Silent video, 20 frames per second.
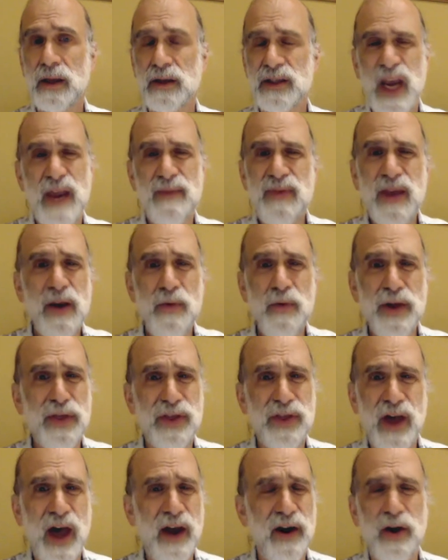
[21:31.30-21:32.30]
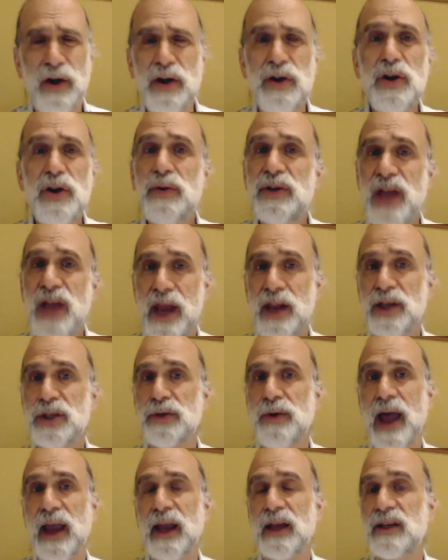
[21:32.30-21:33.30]
Same thing with, I don't know, a new tennis
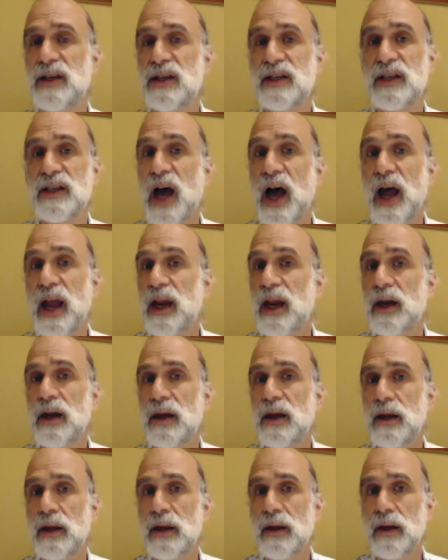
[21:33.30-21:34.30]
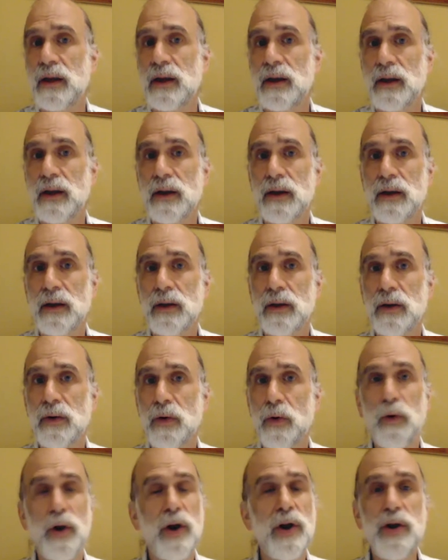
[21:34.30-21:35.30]
racket design,
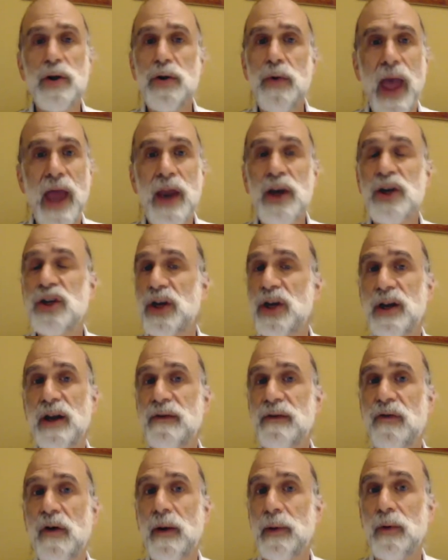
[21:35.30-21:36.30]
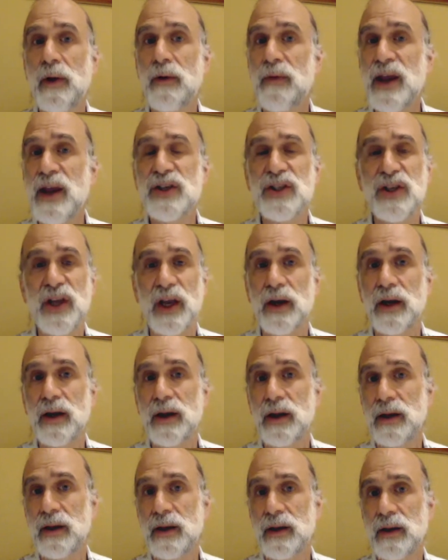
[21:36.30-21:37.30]
or a new engine in Formula One racing,
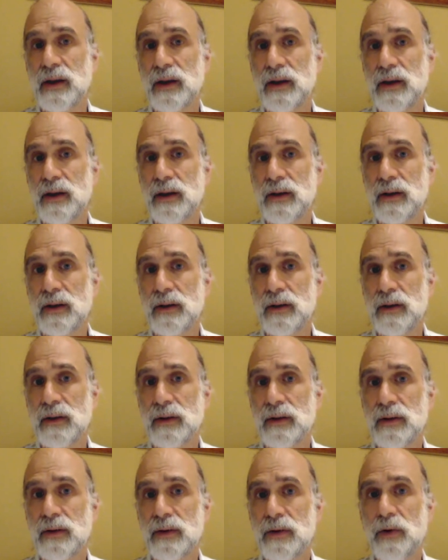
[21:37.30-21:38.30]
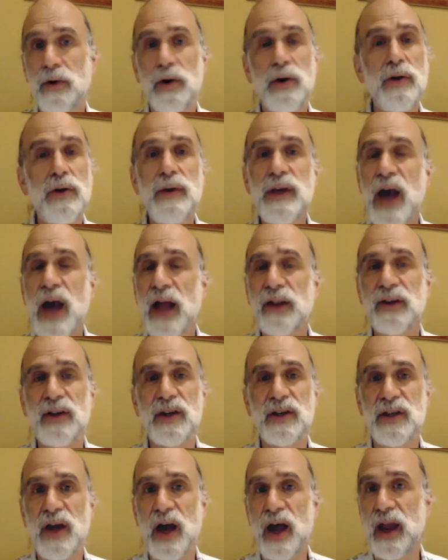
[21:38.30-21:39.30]
or a new yacht
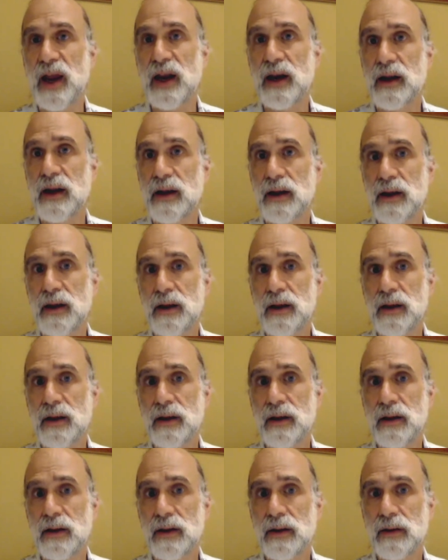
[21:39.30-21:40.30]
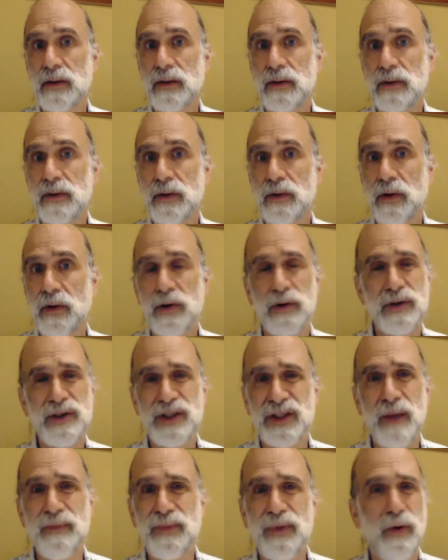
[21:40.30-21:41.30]
design, or
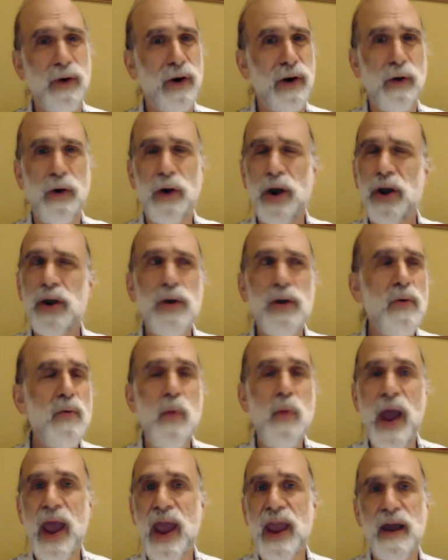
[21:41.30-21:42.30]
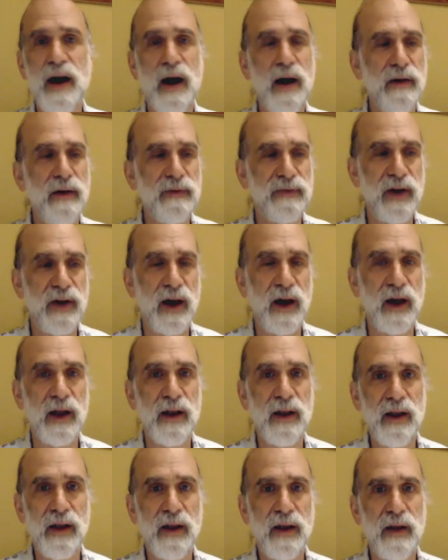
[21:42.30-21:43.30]
something, or, or a new way of, uh,
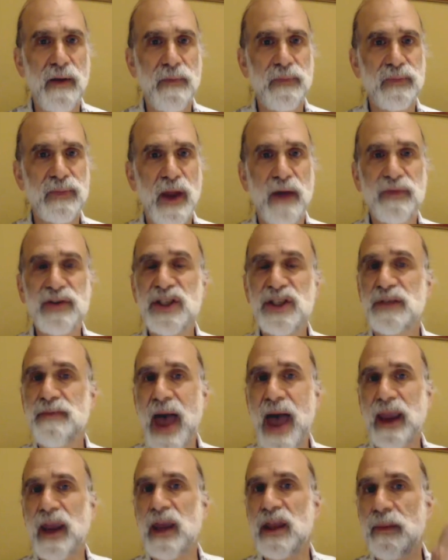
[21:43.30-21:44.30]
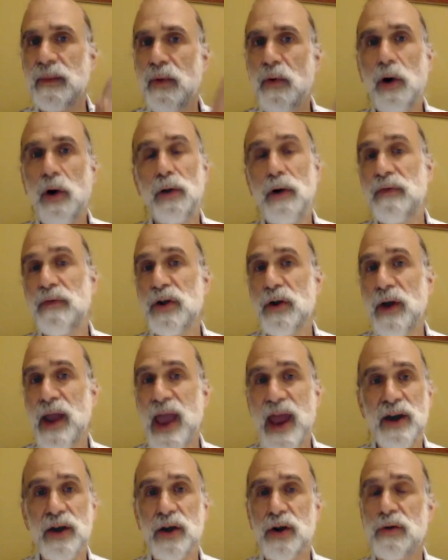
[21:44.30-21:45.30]
of smacking the ball over your
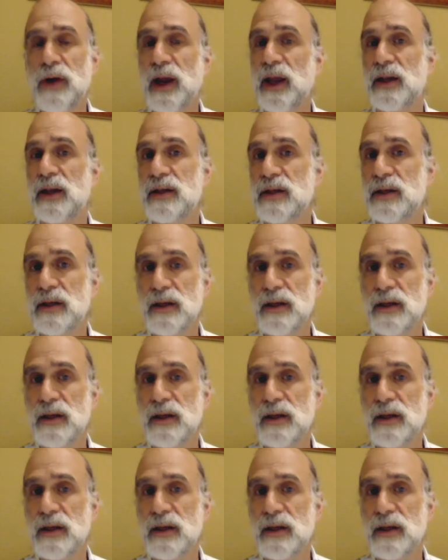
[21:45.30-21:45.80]
head in cricket.